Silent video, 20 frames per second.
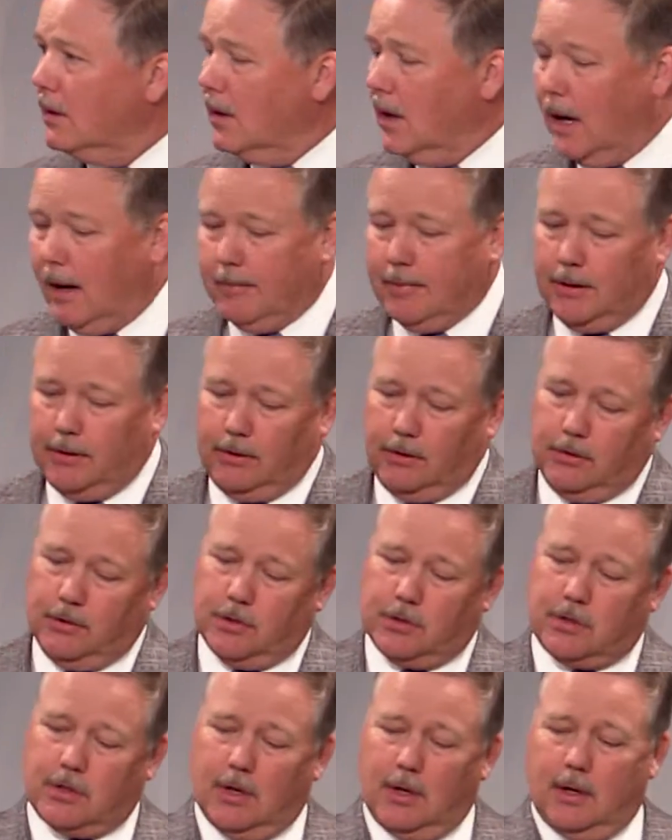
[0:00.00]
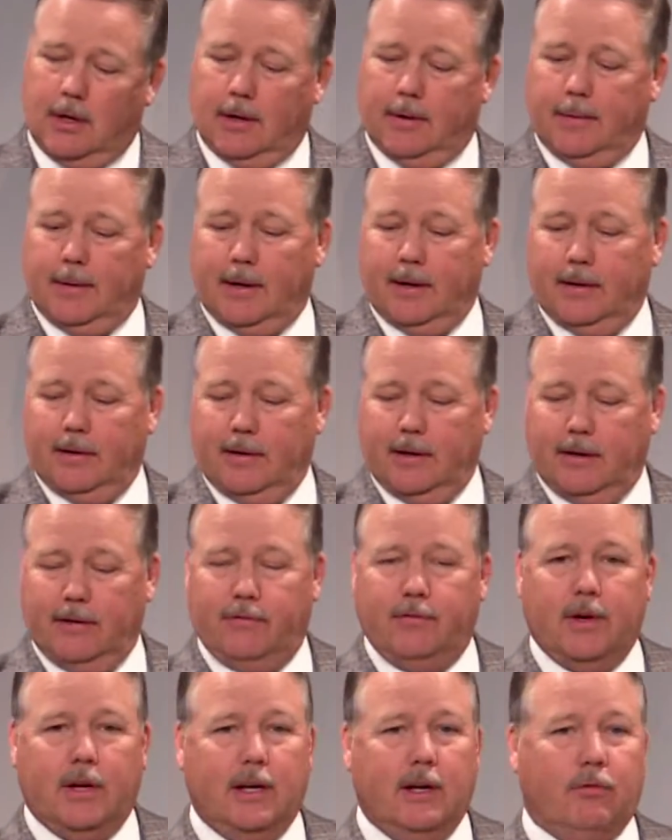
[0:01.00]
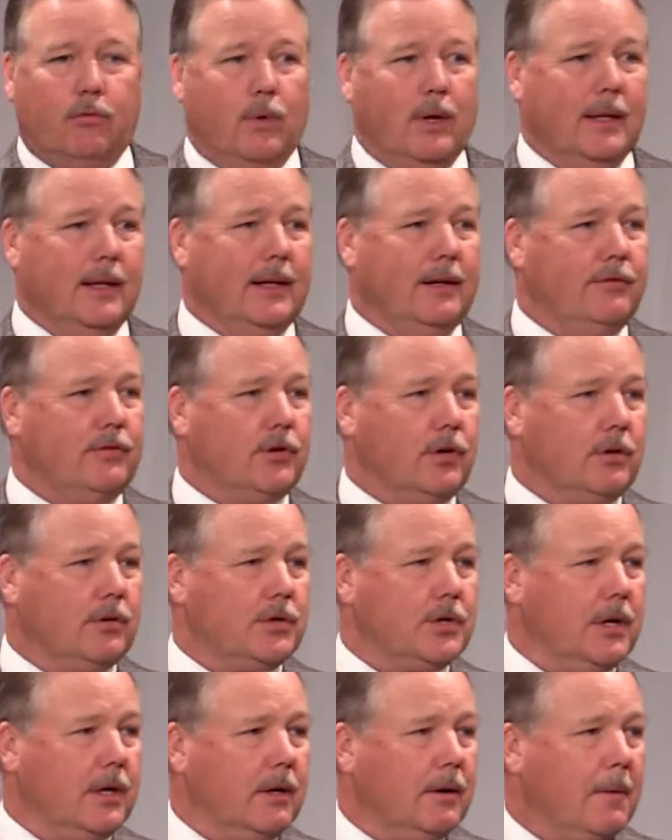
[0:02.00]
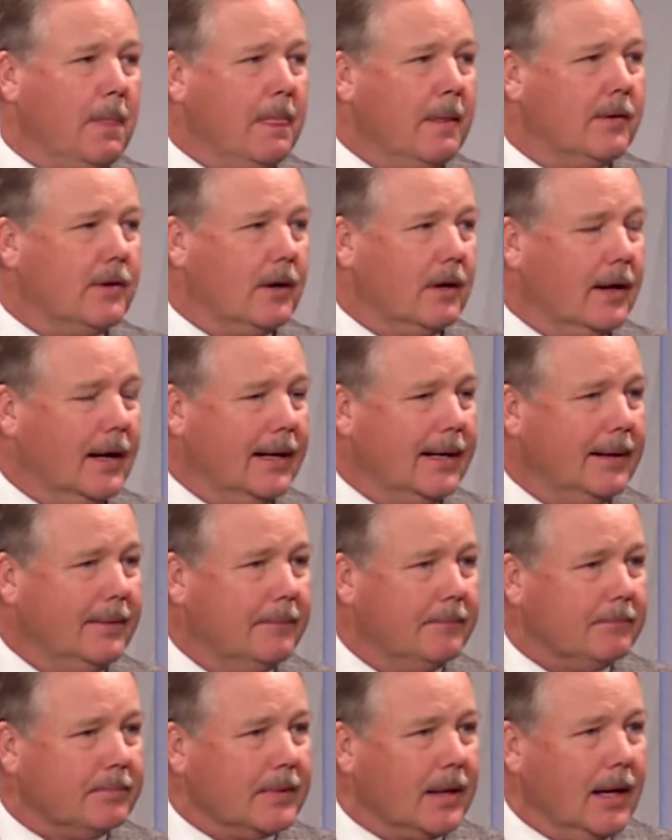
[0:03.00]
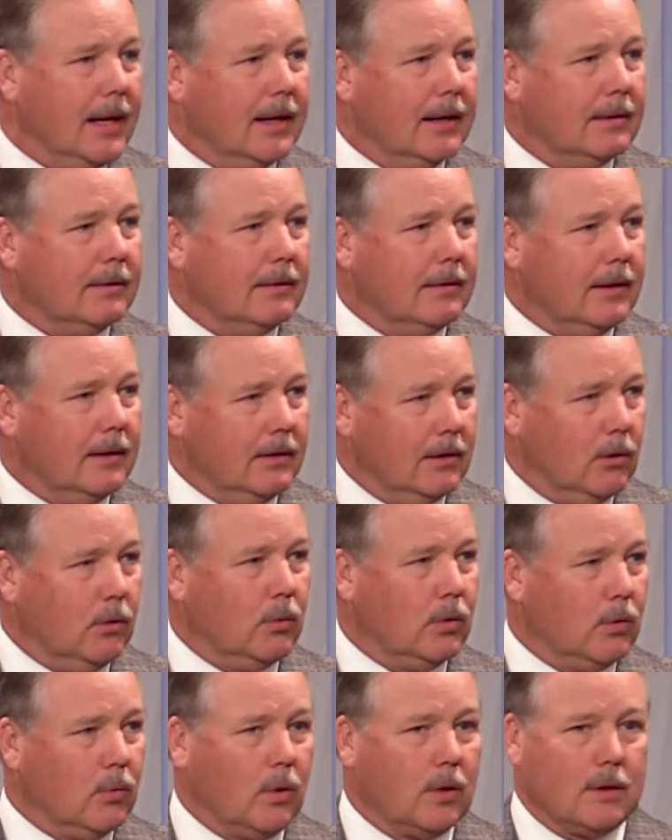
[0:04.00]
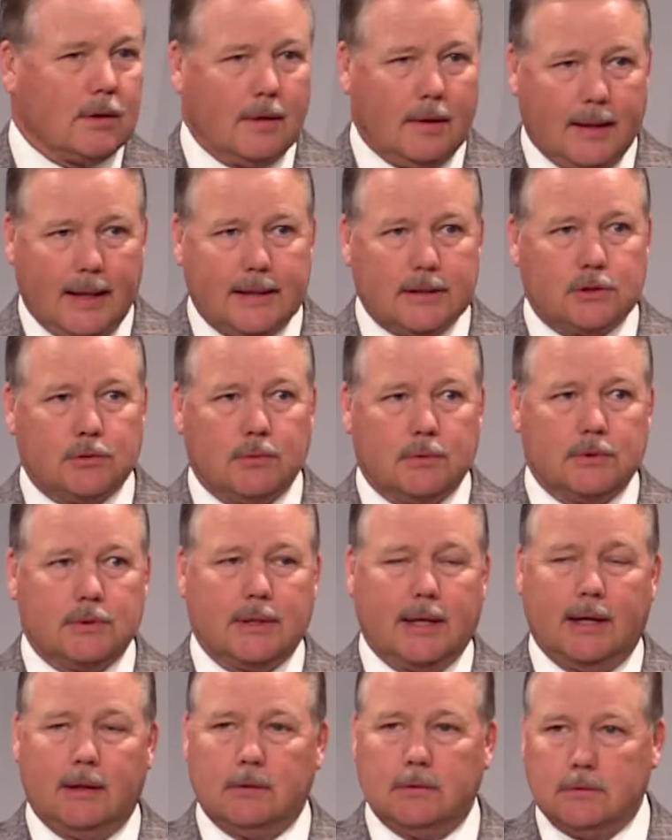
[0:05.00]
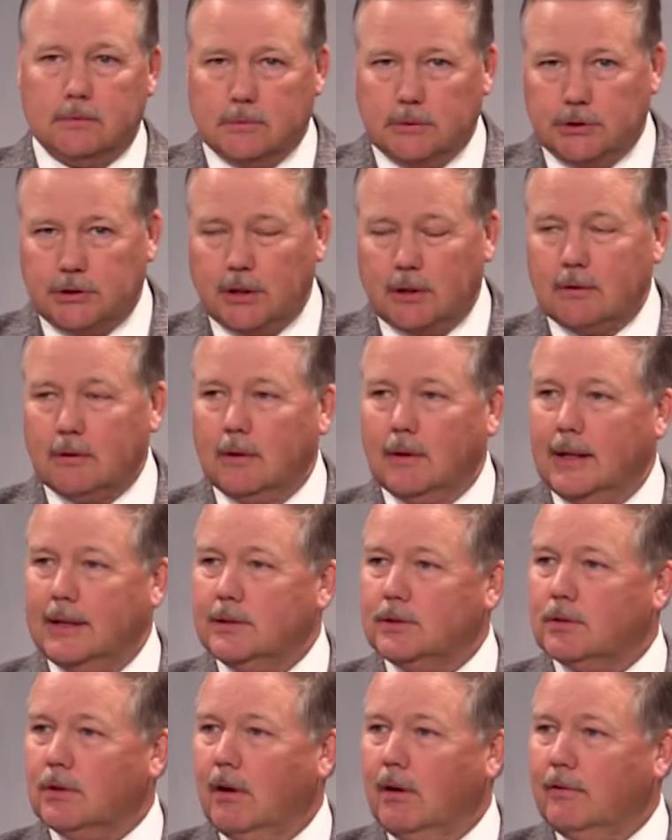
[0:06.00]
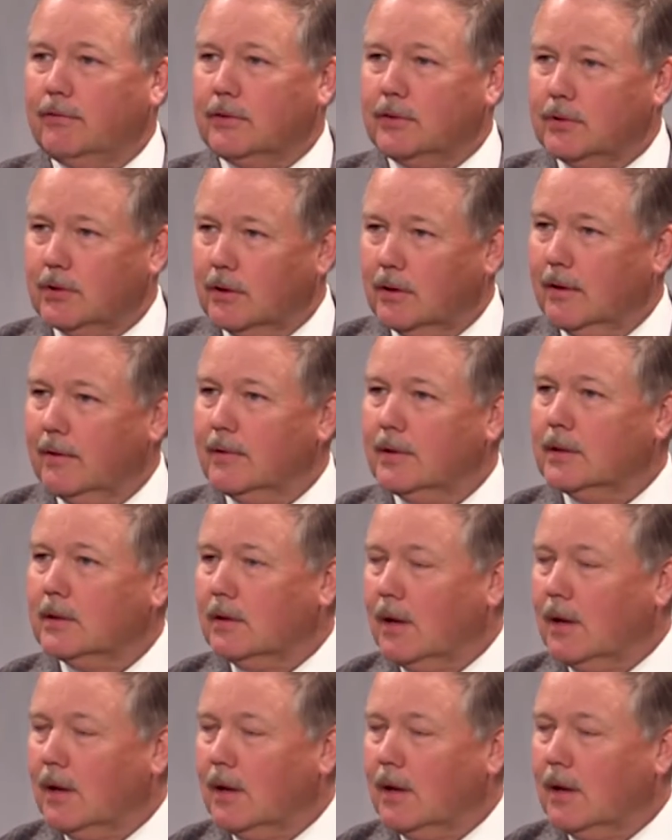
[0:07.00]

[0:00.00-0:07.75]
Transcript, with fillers: I mean, you just uh, if if we leave church here tonight and you know we're one of the last ones out and we shut the lights off and turn everything,